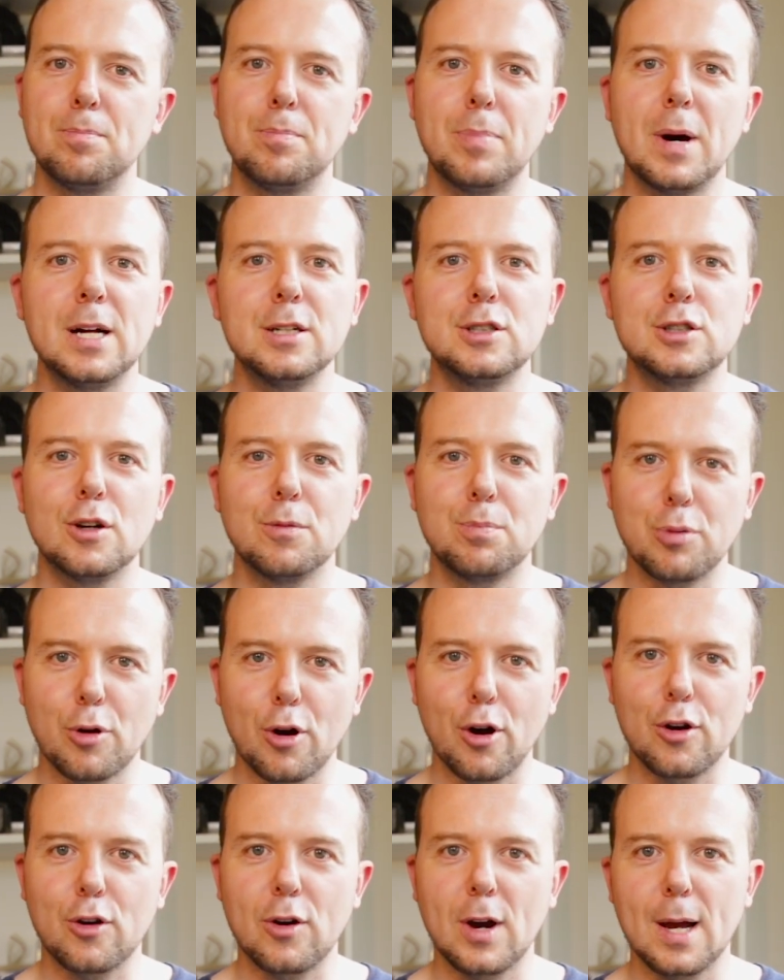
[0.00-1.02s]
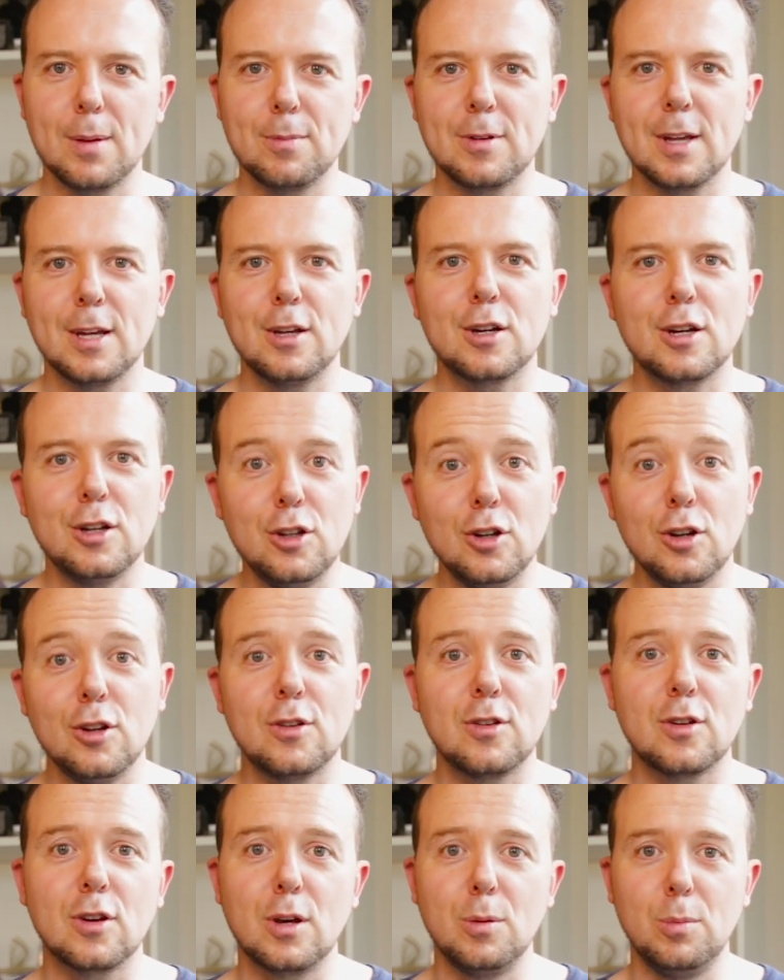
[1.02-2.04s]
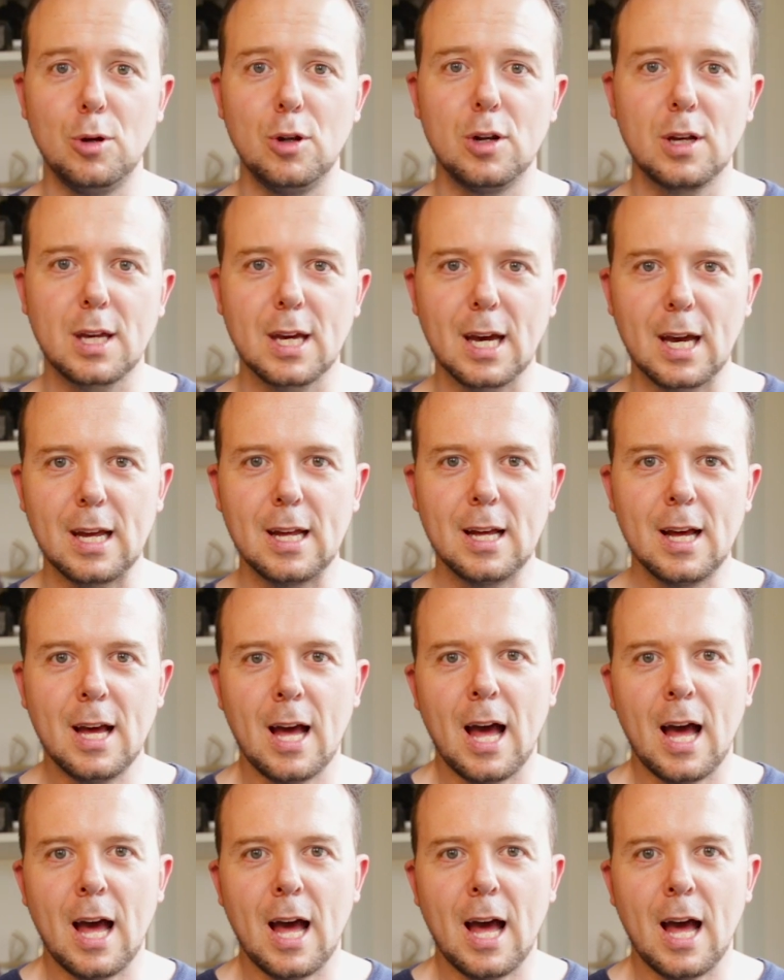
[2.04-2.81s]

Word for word: bunch of programs that you can use to communicate.